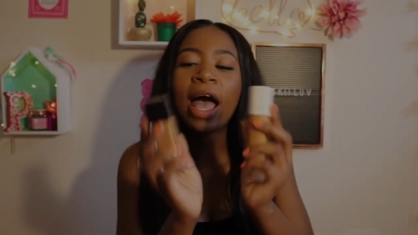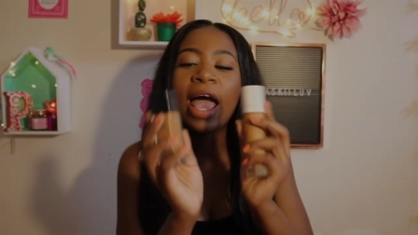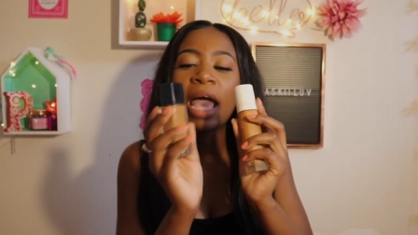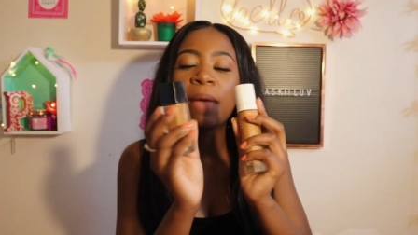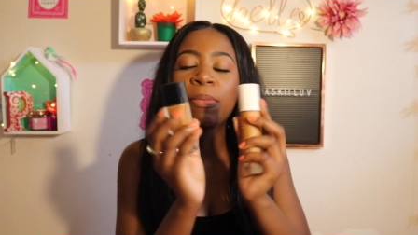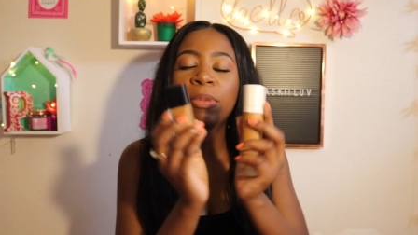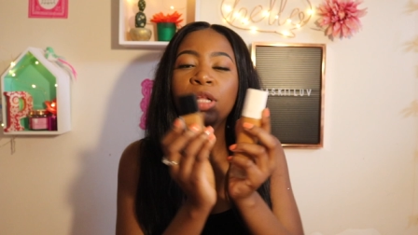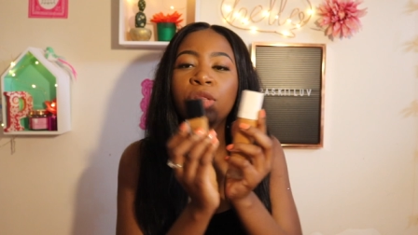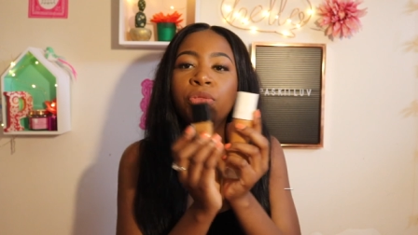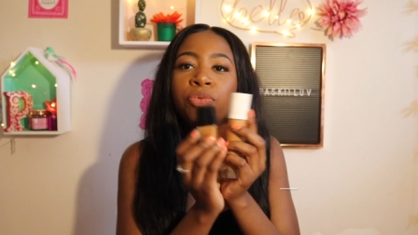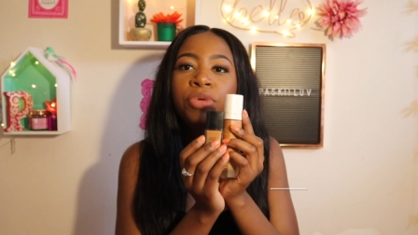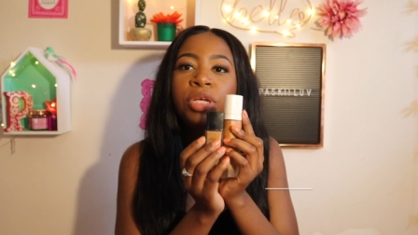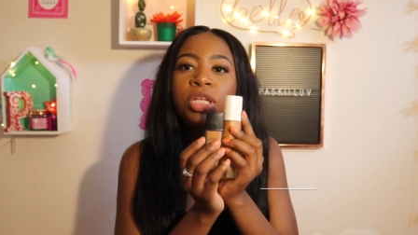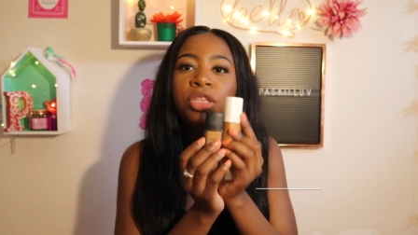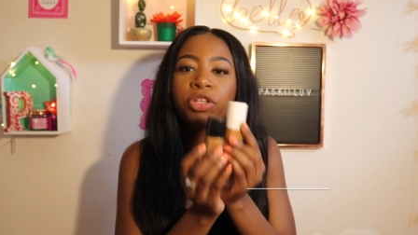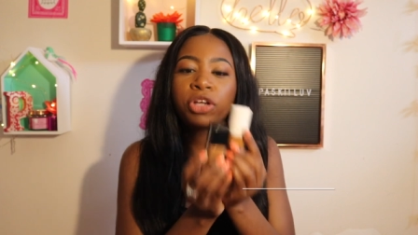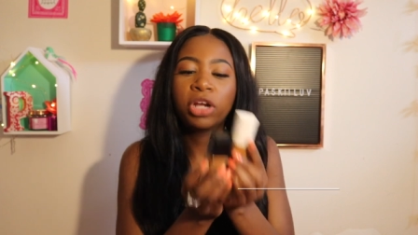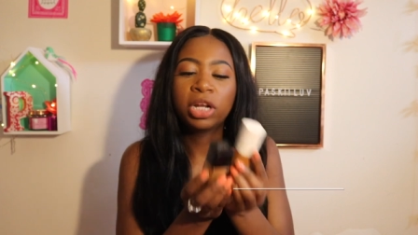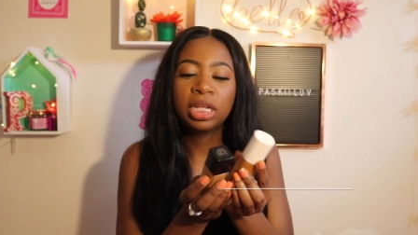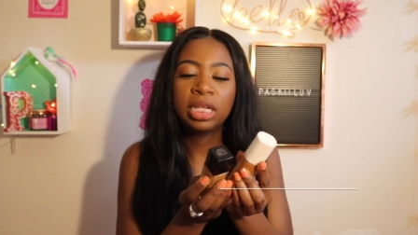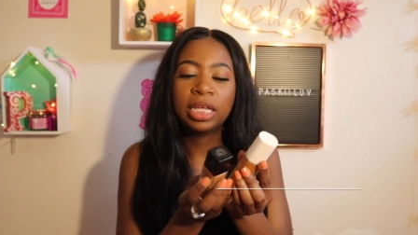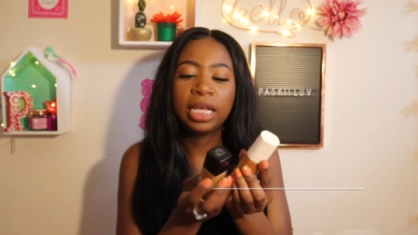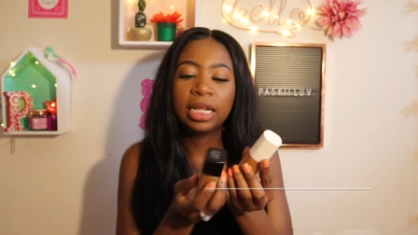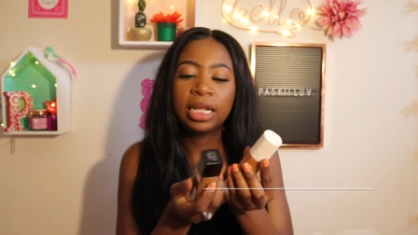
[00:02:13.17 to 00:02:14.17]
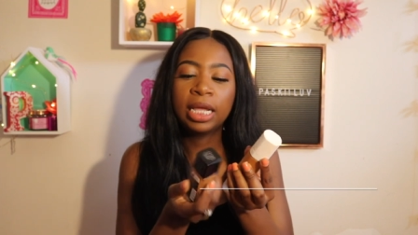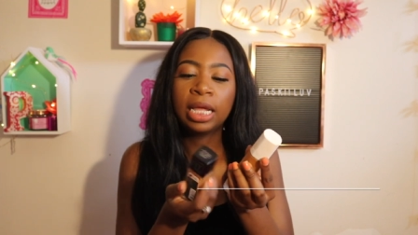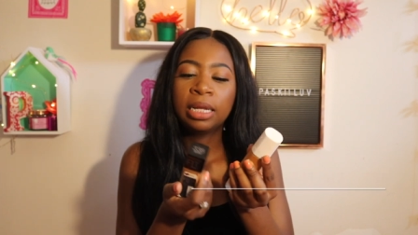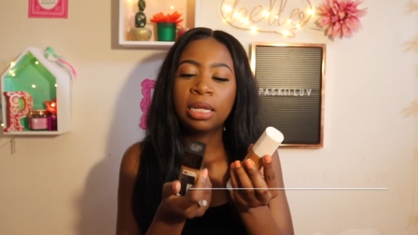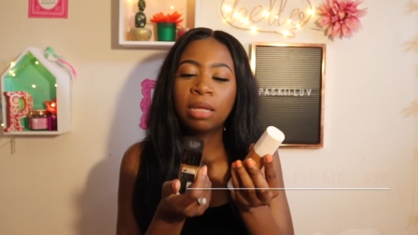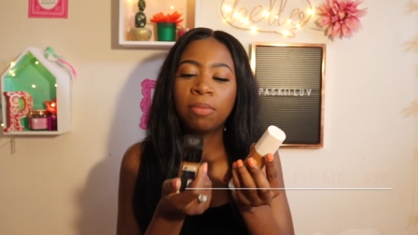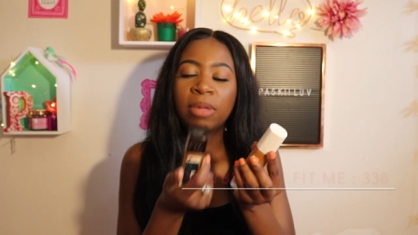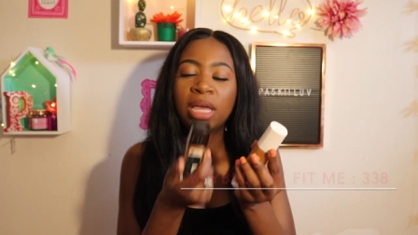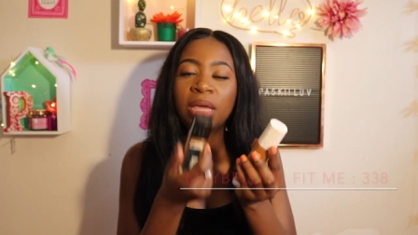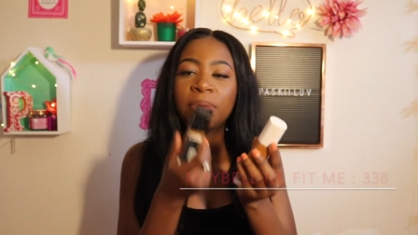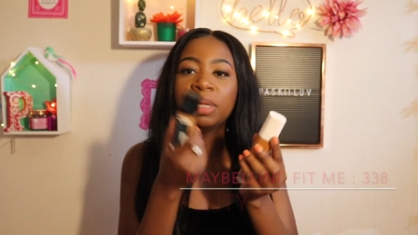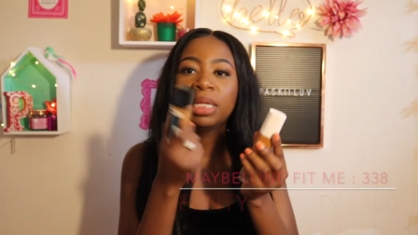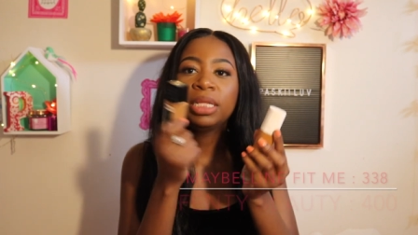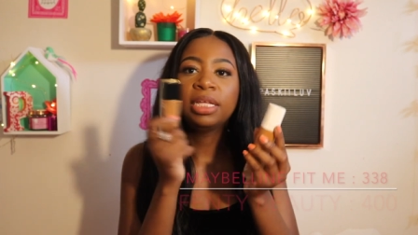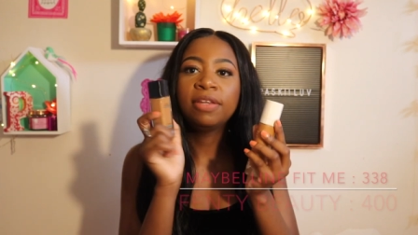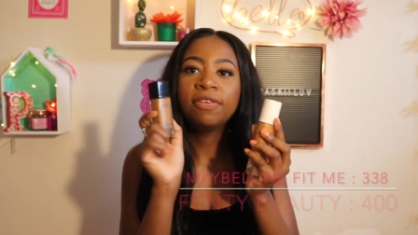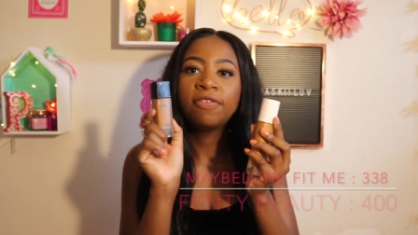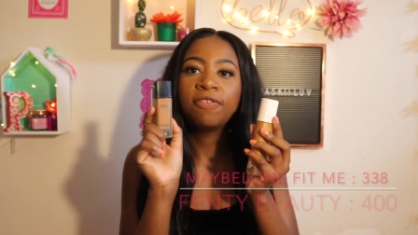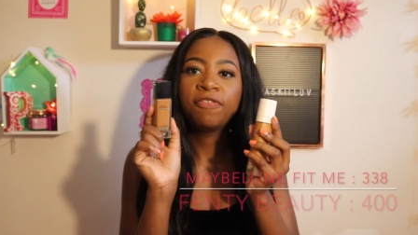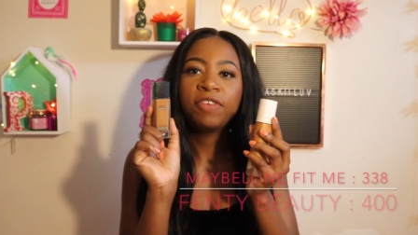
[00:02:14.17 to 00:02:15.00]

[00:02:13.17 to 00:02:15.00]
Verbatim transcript: I am a 338 in the Maybelline